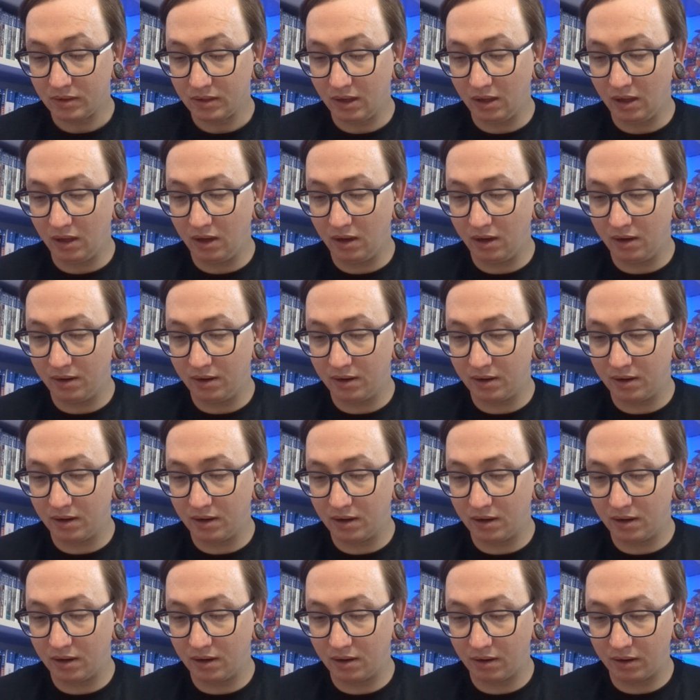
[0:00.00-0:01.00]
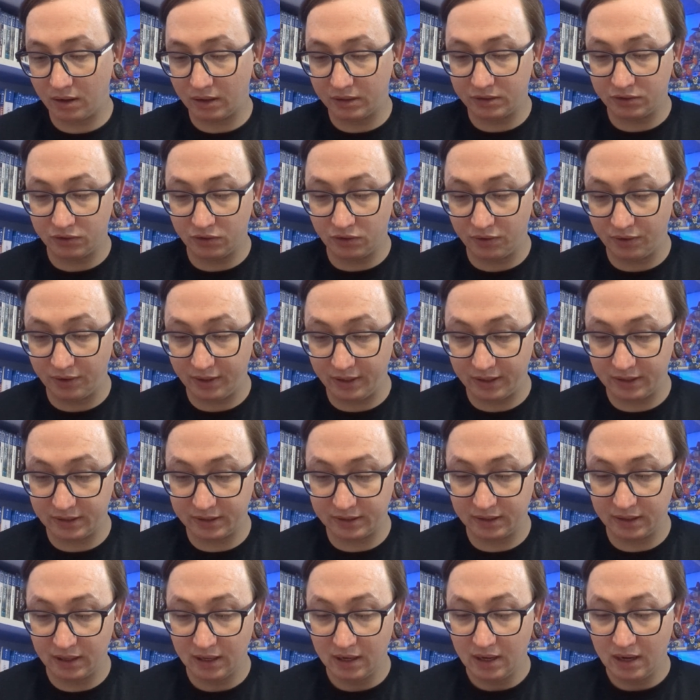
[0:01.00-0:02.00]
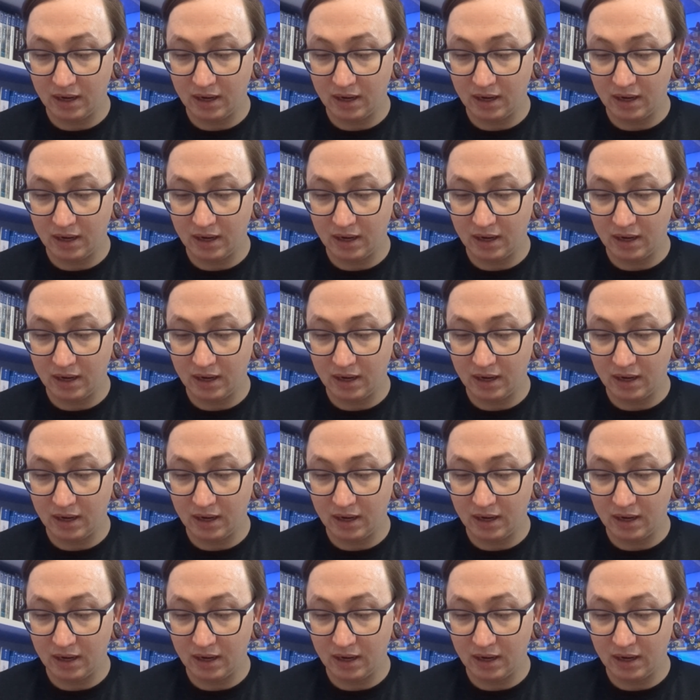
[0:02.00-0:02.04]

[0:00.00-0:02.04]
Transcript: and I saw this